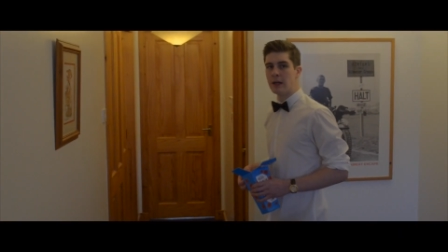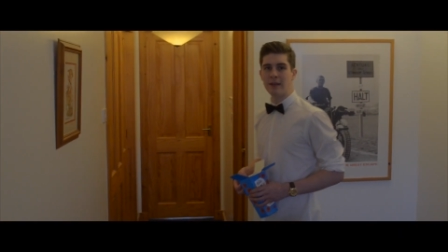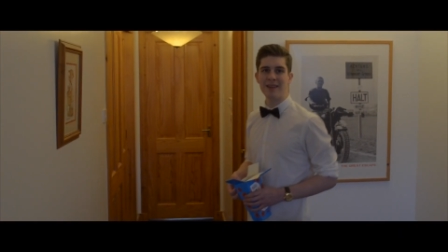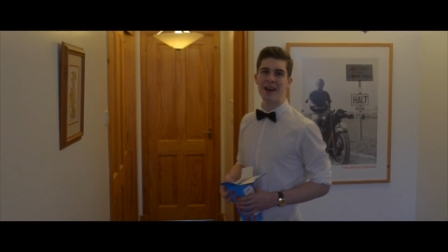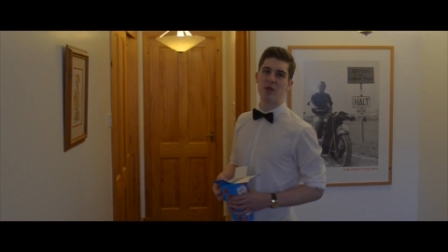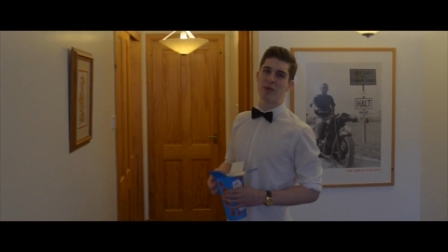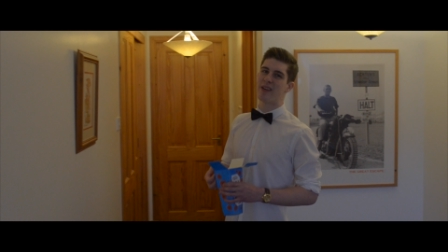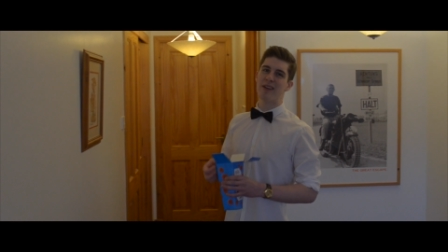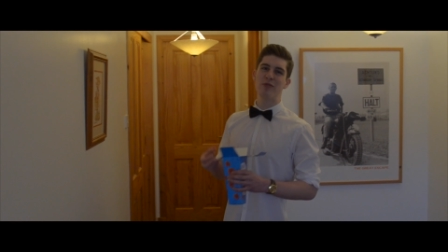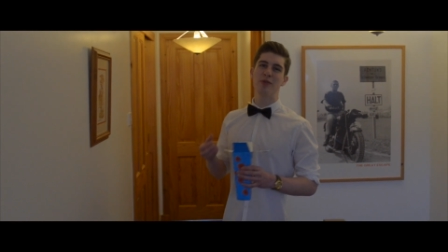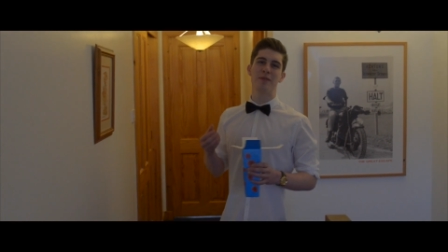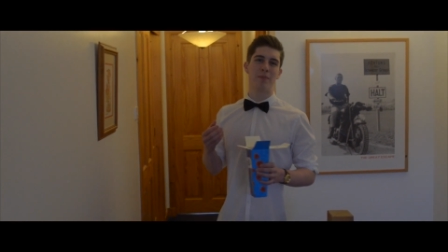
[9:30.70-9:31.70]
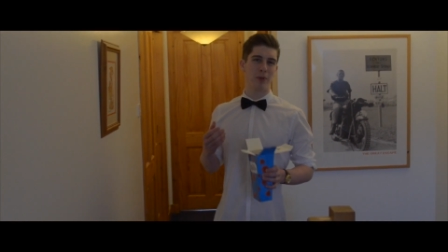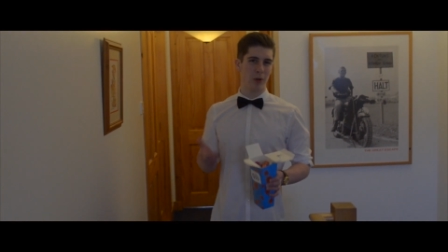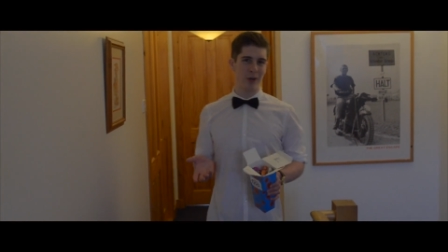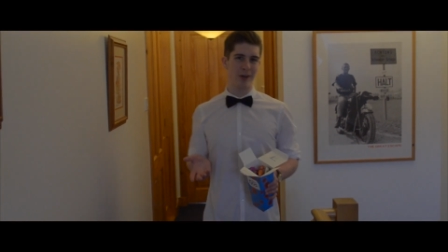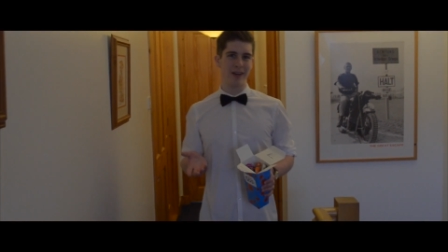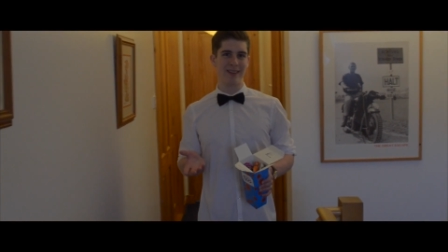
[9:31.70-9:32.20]
Now, with everyone
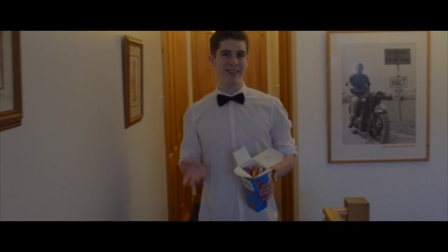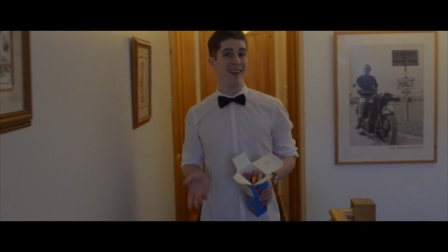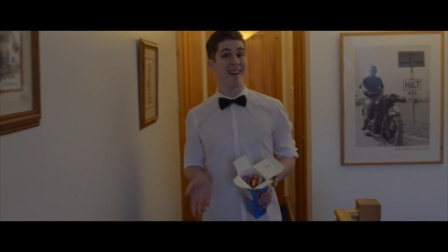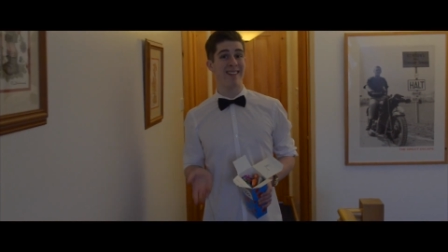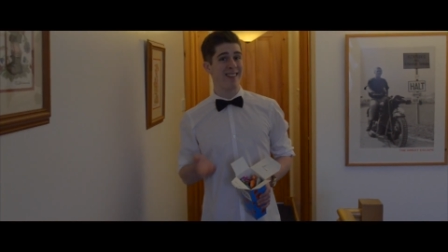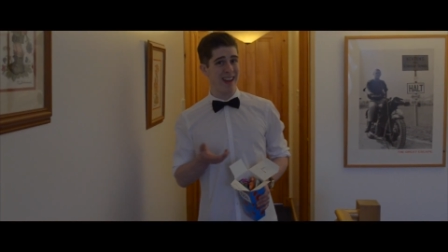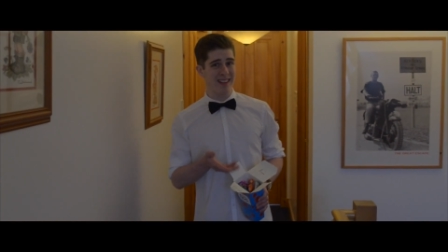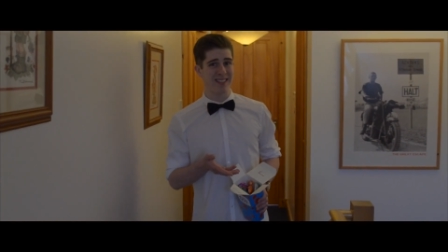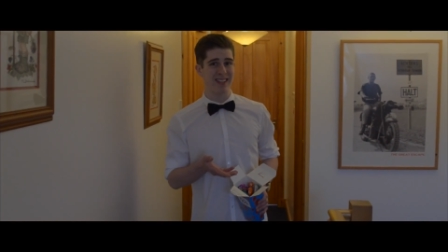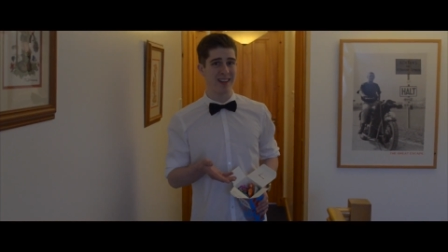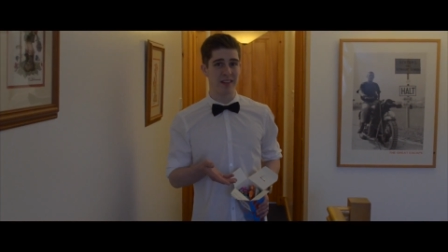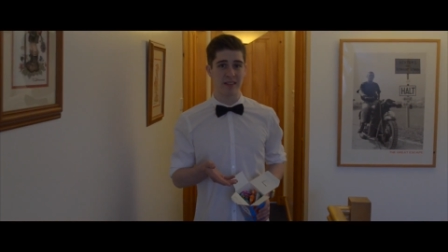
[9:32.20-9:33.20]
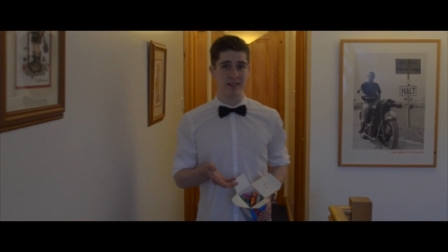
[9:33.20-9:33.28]
employed and Nancy on the